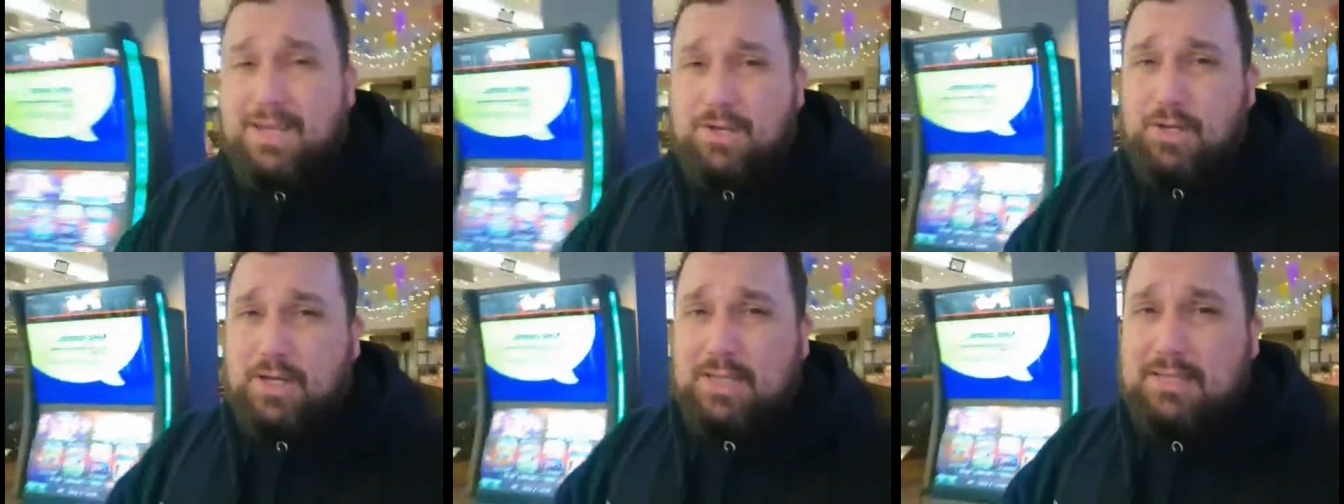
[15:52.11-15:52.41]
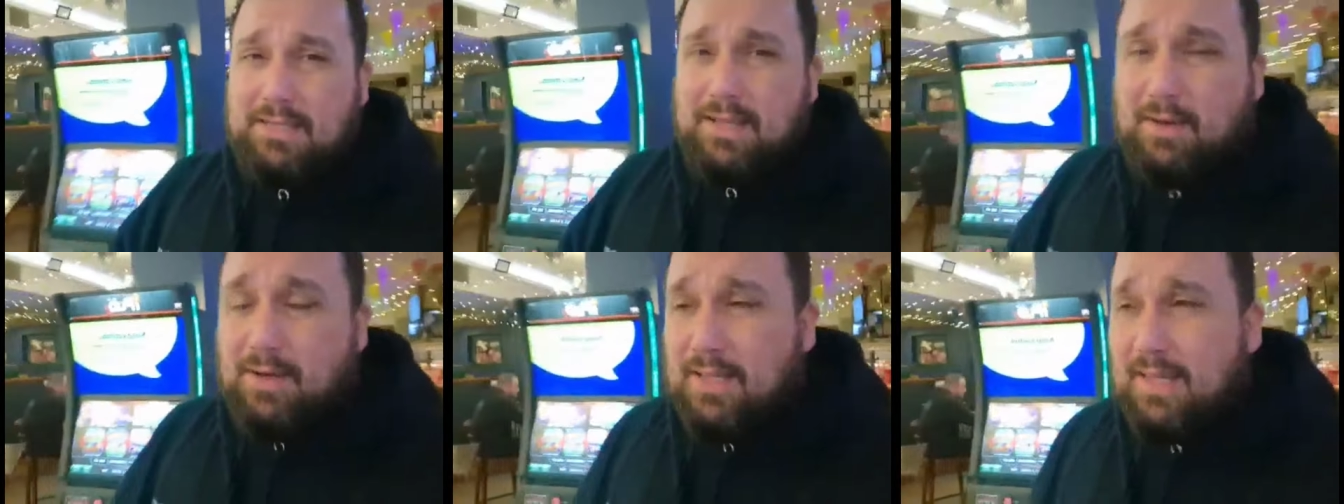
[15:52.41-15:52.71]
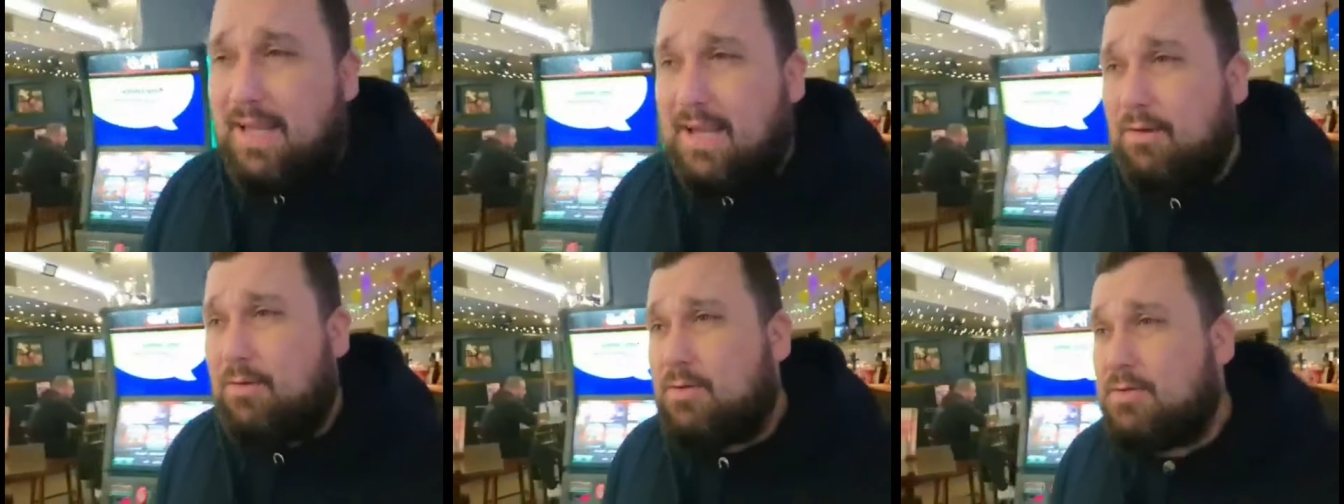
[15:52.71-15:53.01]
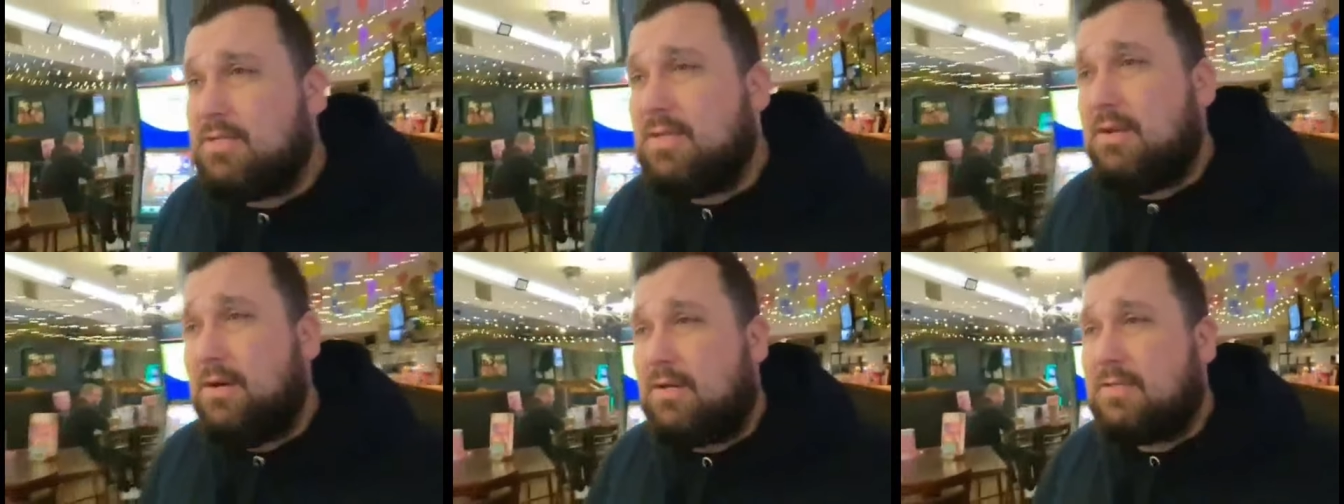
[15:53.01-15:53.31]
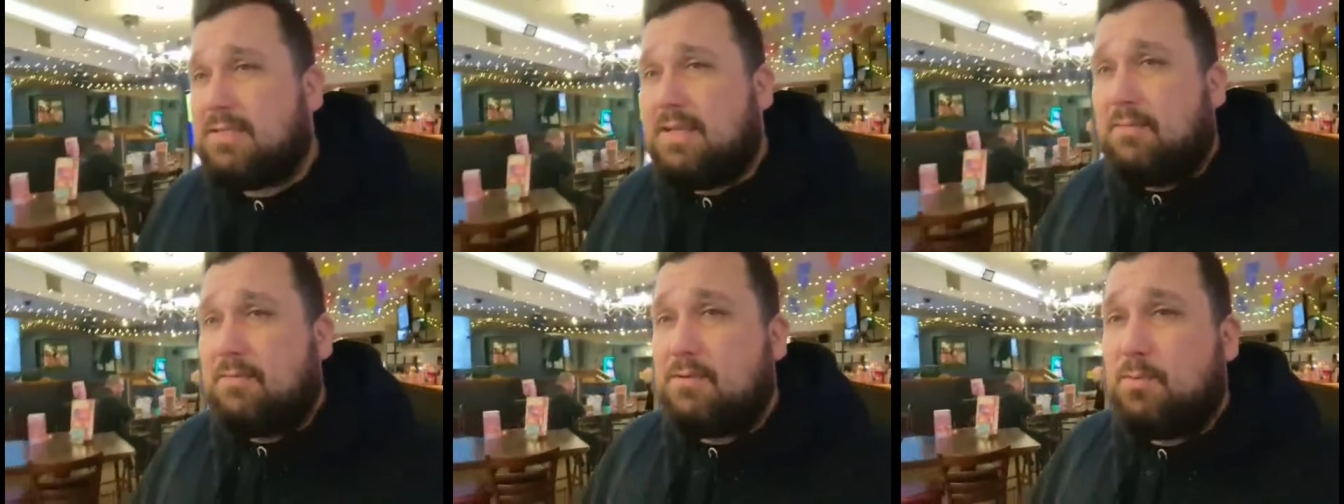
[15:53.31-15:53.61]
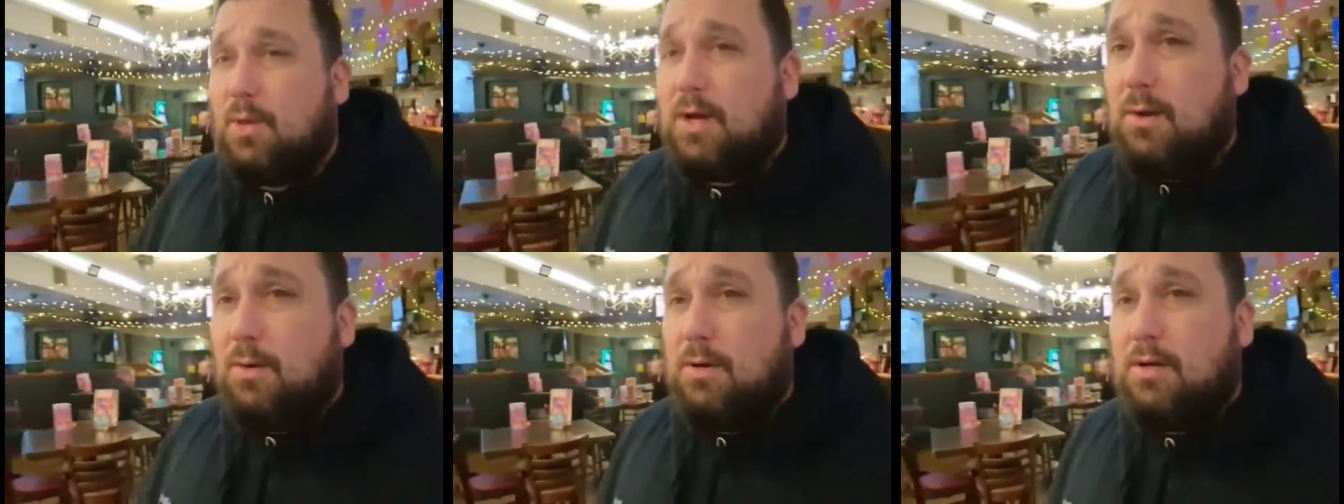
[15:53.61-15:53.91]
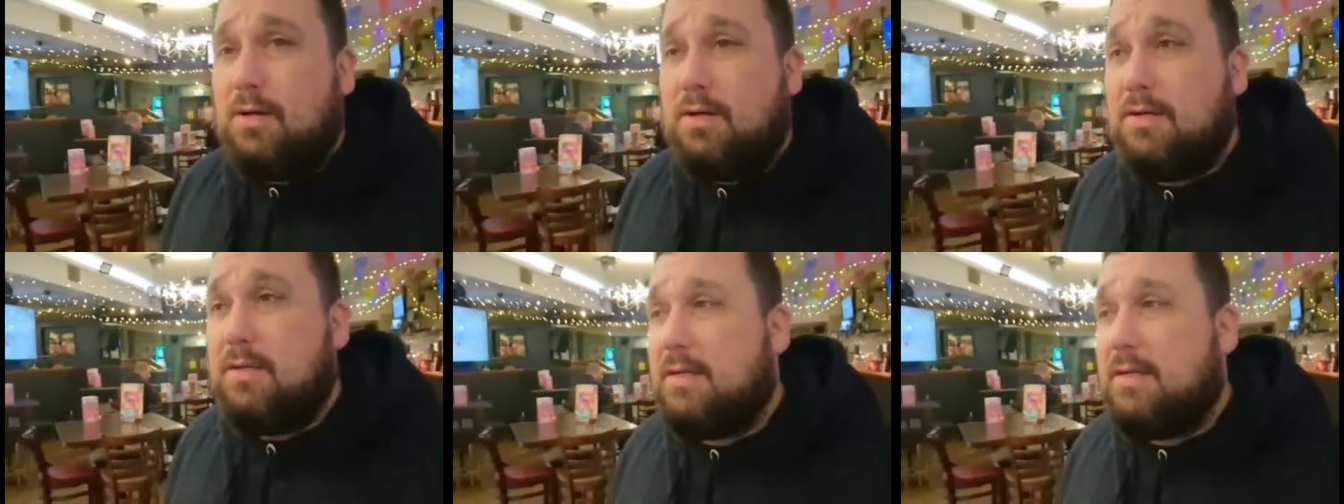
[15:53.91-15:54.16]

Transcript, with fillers: DJ starting later on tonight and stuff as well.